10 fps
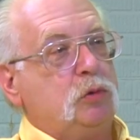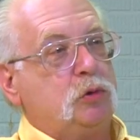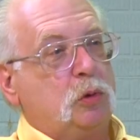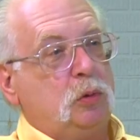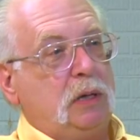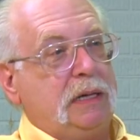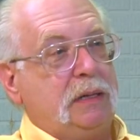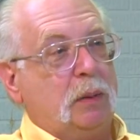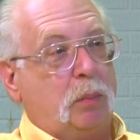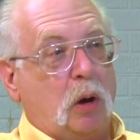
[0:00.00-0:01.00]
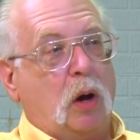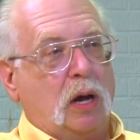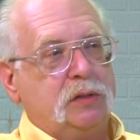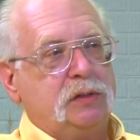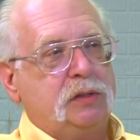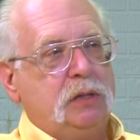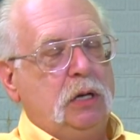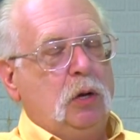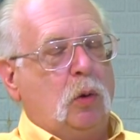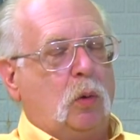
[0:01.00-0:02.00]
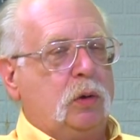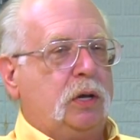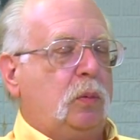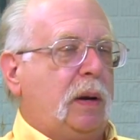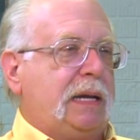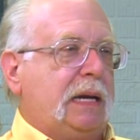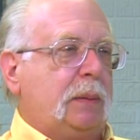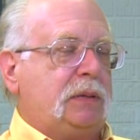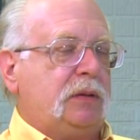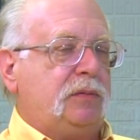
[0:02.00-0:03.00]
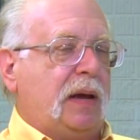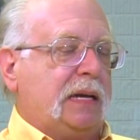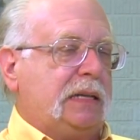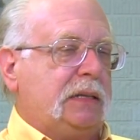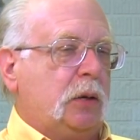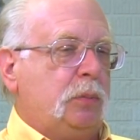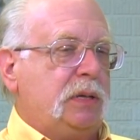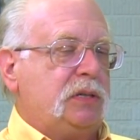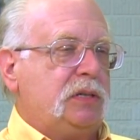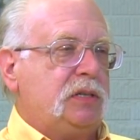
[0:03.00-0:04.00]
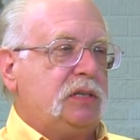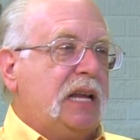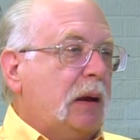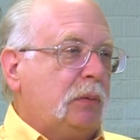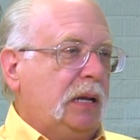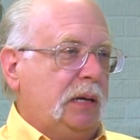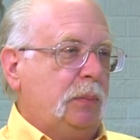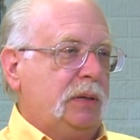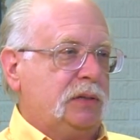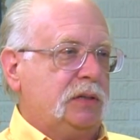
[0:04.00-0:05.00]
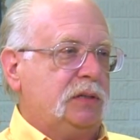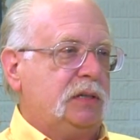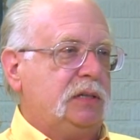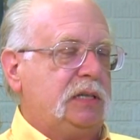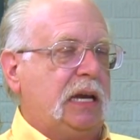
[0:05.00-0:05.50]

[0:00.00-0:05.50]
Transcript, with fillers: truly the boss. Or they're waking up to the fact that their business is not really a business, it's